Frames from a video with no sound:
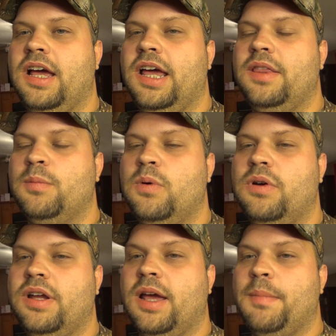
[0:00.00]
In the
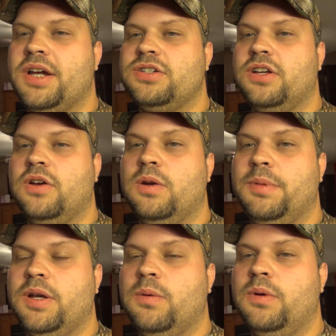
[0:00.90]
morning, I'm actually going to
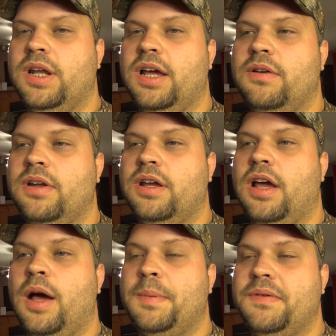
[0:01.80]
be going out.
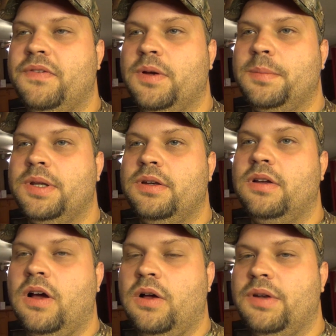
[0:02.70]
I'll be filming
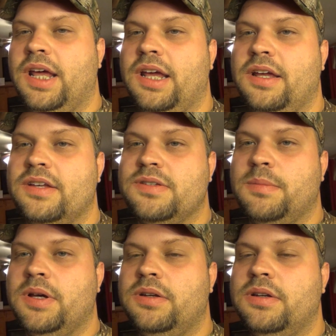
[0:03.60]
all day as
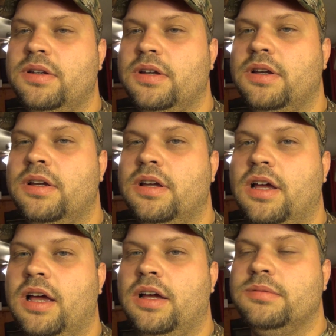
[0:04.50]
I'm hunting.
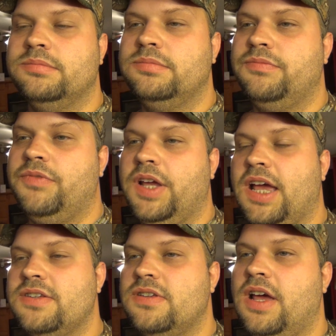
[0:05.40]
If you
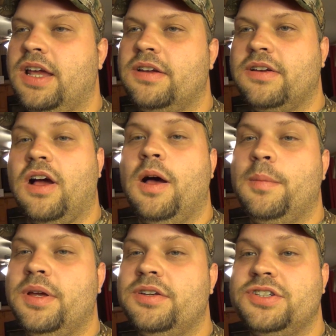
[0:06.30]
guys like,
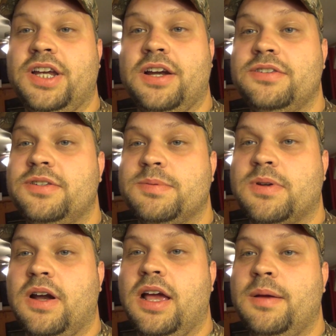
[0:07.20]
comment, share,
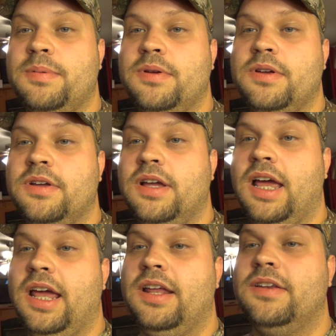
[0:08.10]
subscribe,
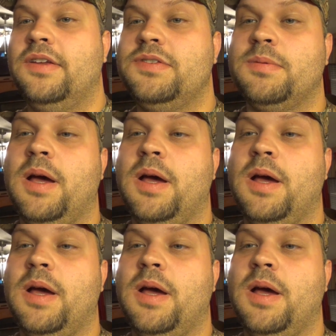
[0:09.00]
and leave some